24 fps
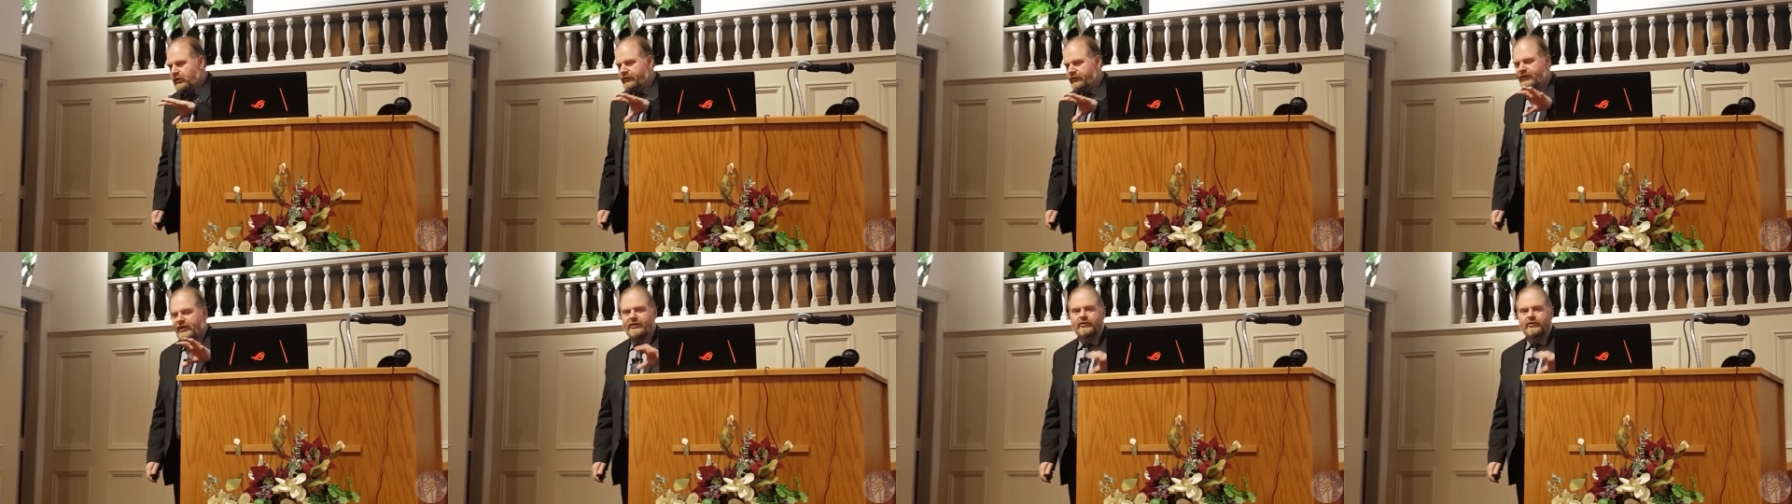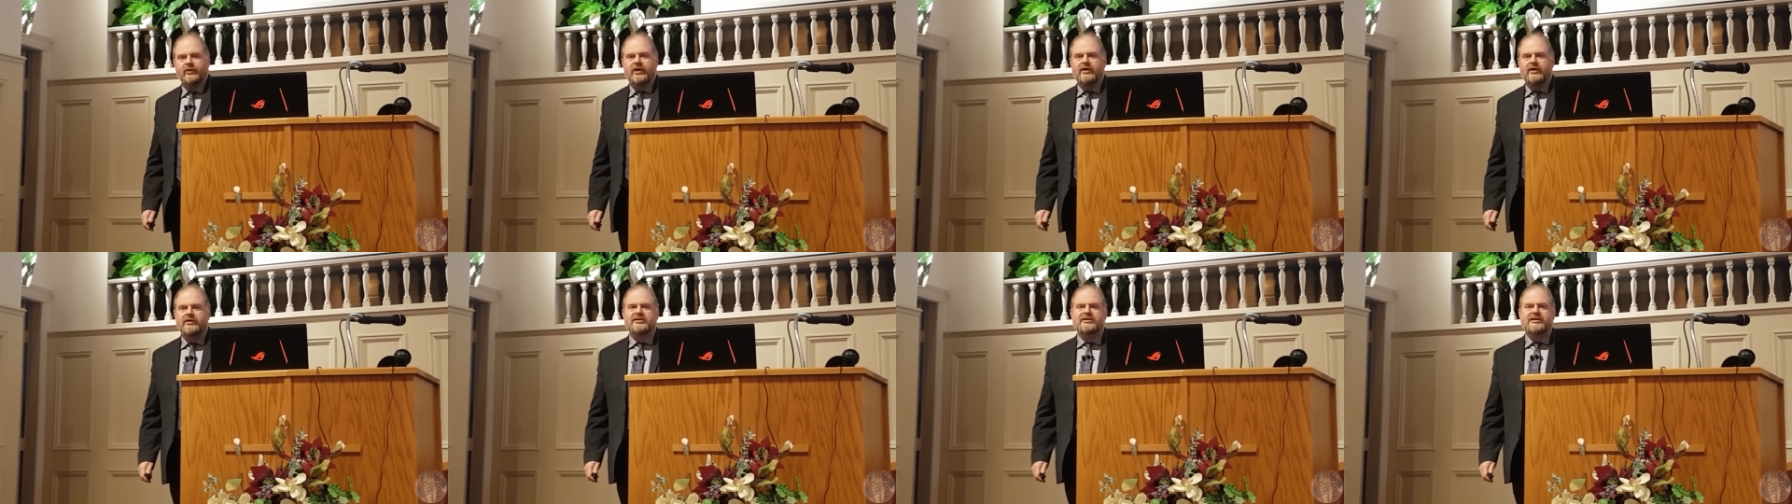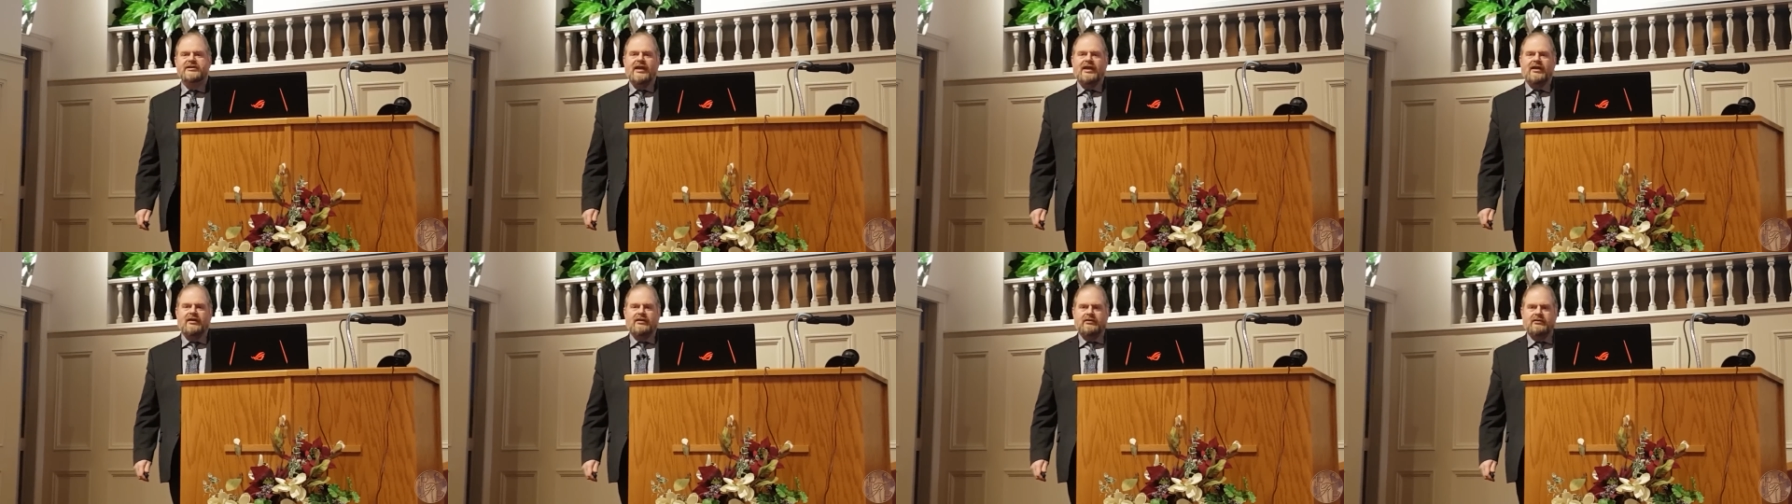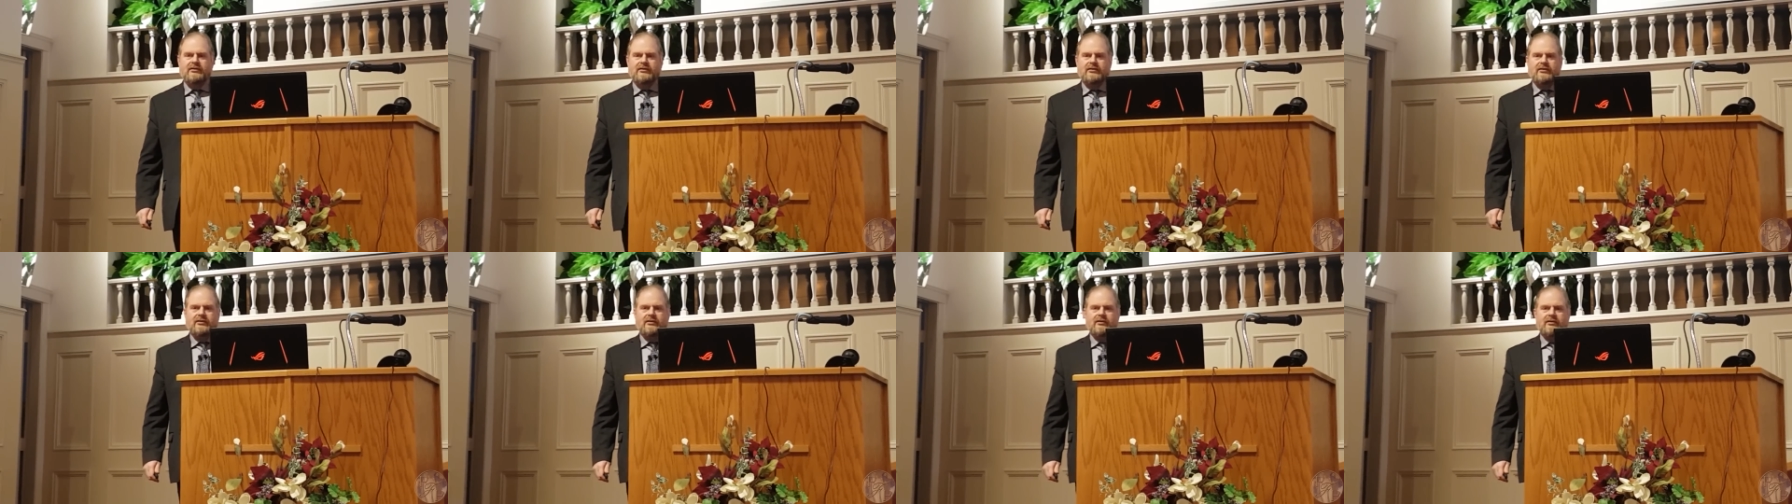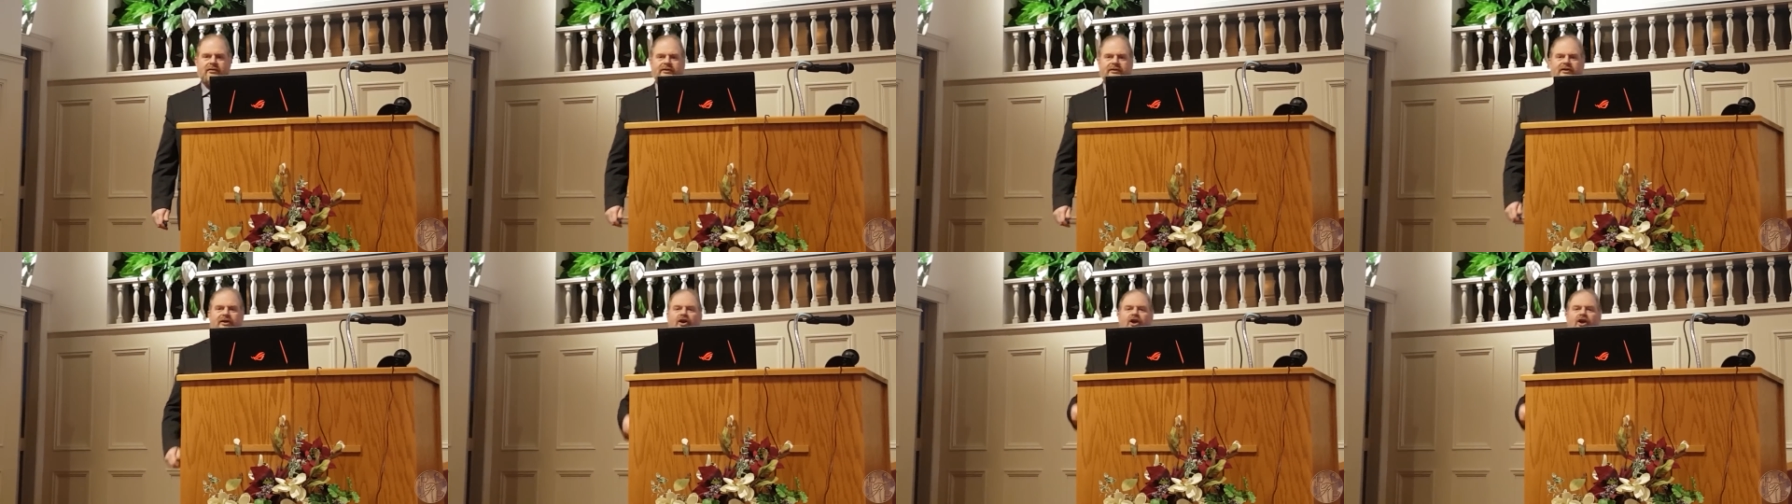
they don't understand. They're